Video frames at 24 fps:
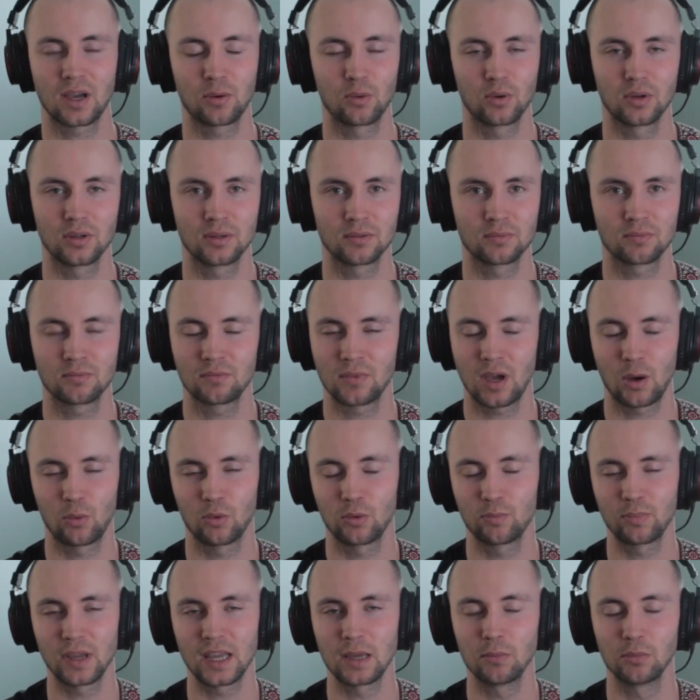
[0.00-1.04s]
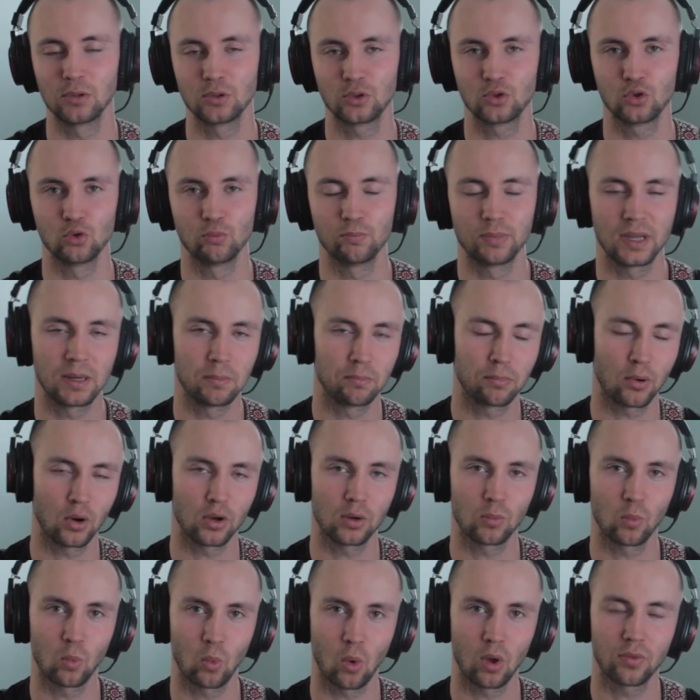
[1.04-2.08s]
I would be able to
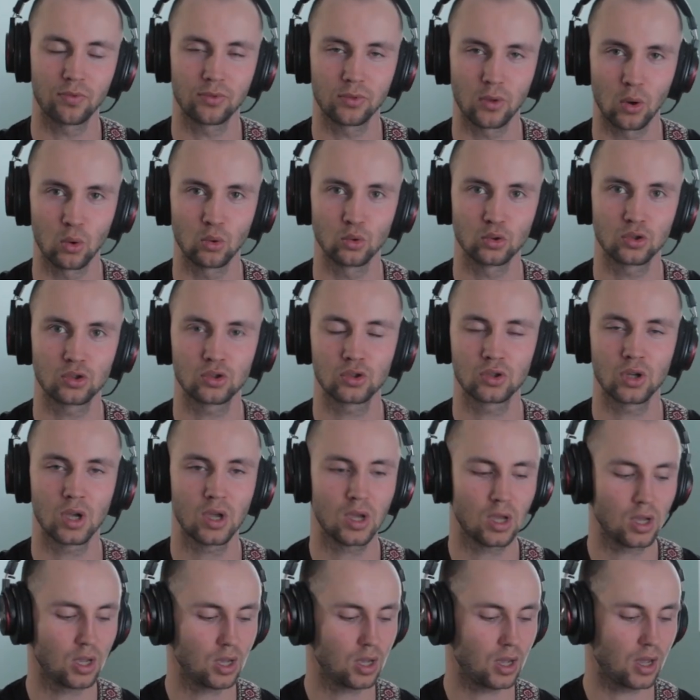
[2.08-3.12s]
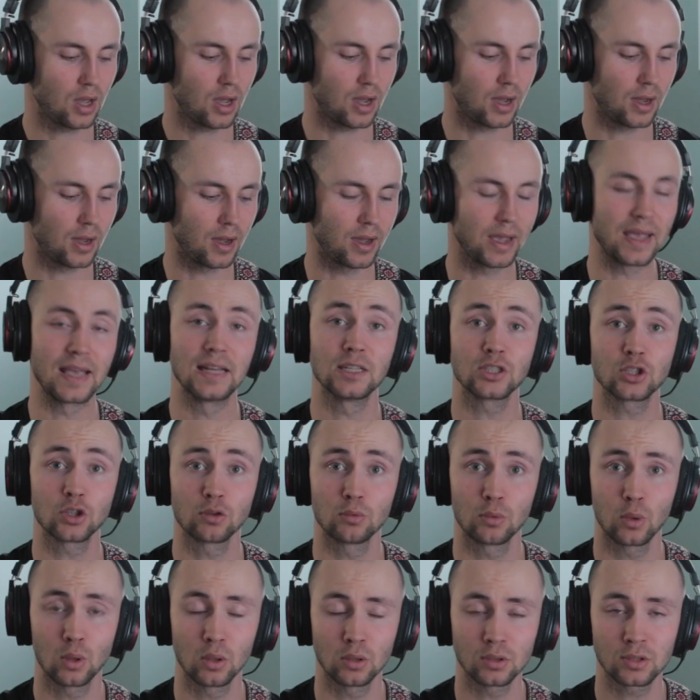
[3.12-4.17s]
pinpoint what those
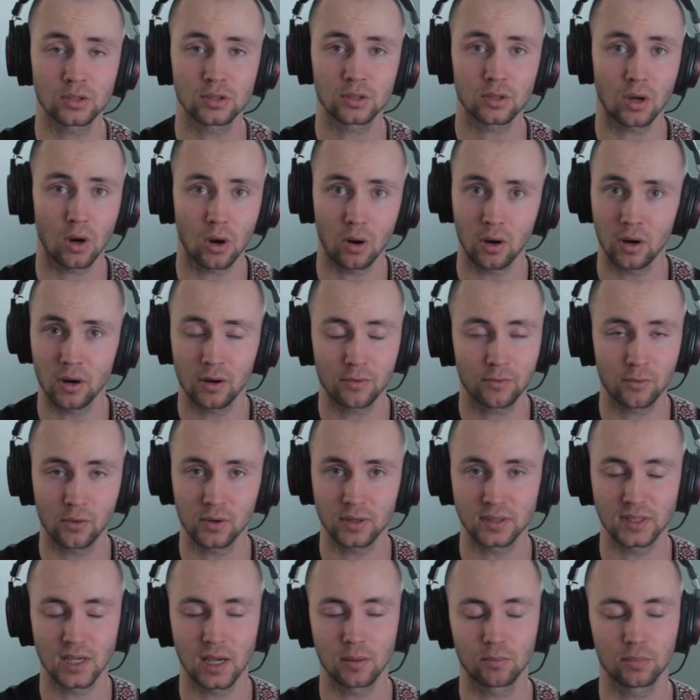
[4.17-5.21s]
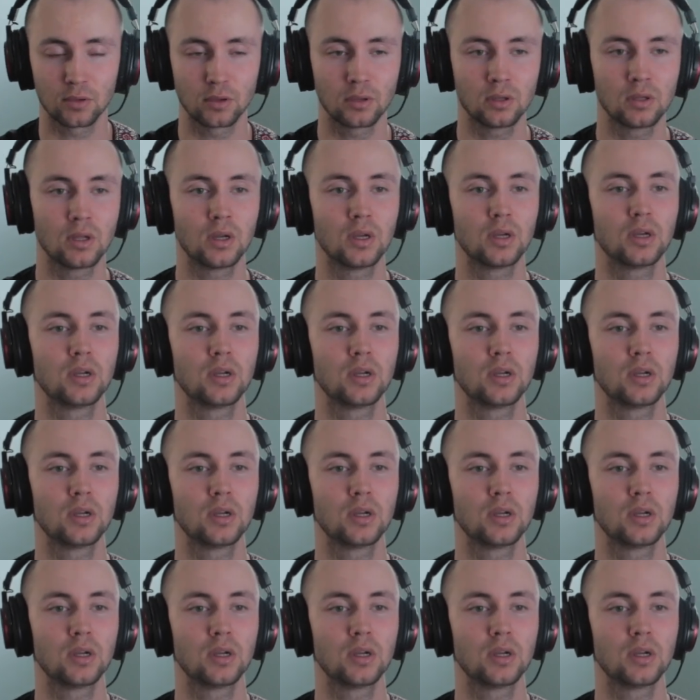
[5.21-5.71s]
intervals are, for example.